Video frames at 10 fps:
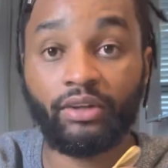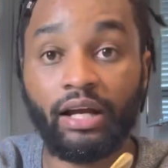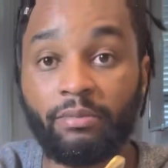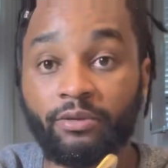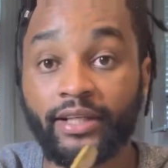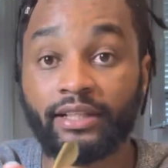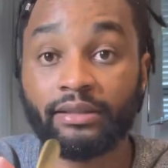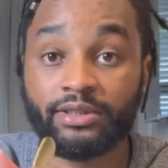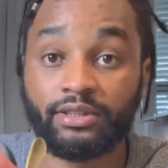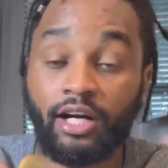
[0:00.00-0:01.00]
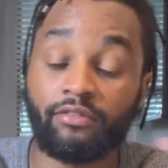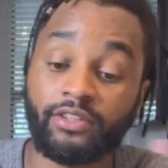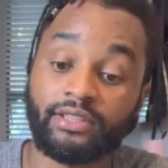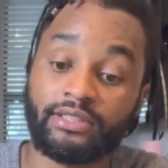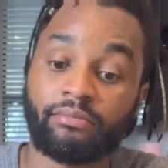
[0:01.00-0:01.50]
I'd be waking up
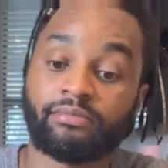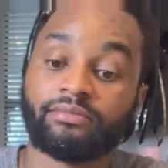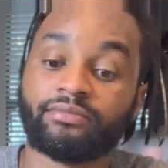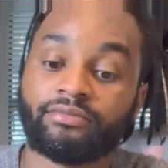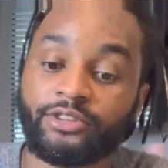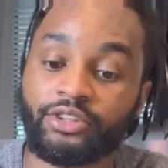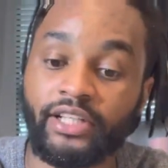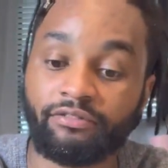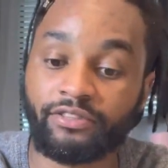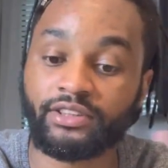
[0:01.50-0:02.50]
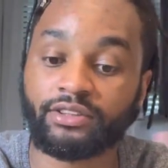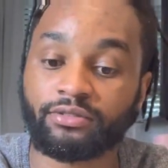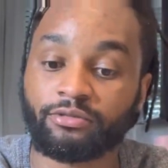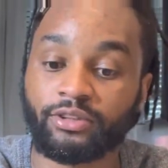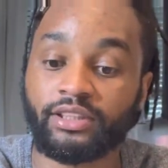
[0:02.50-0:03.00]
starving because I'm training for this
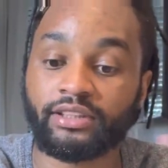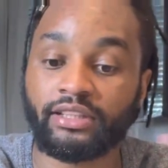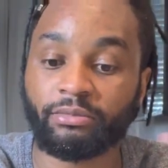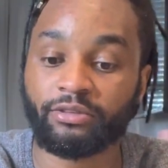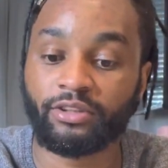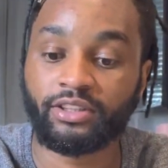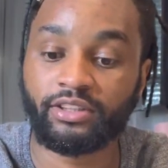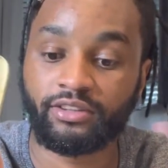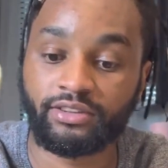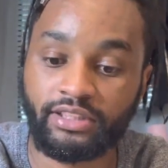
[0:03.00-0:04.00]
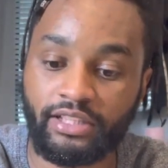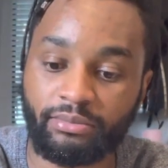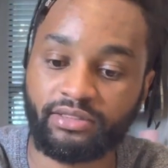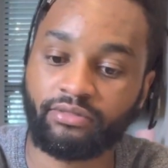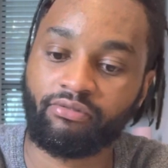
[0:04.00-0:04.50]
run and I'll be running all the time.
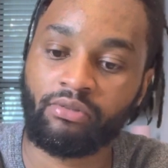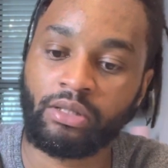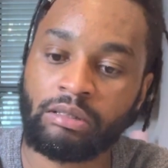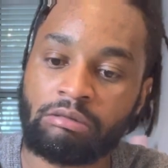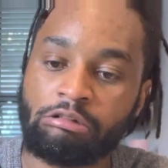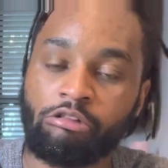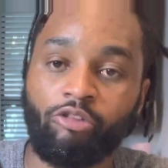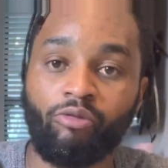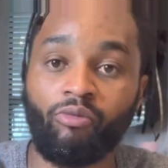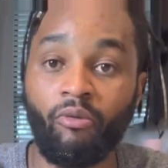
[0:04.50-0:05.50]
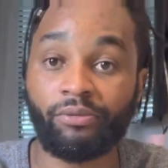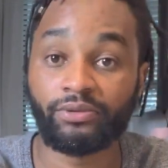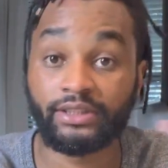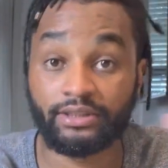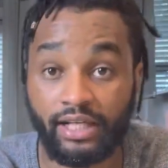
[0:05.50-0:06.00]
And
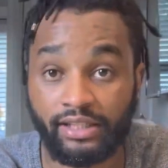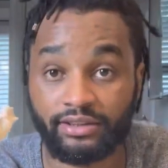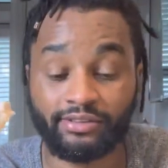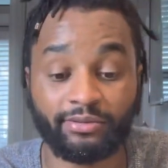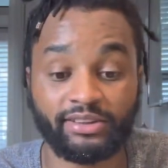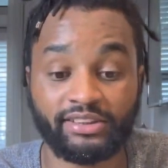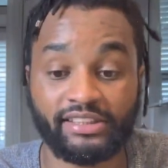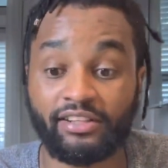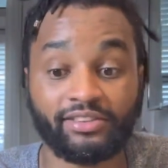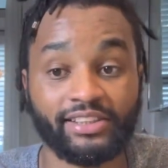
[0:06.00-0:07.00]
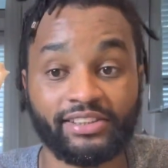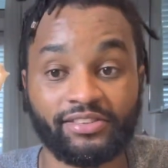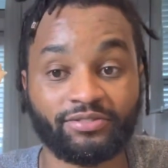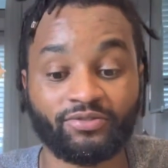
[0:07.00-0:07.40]
this is honestly really good. I don't care.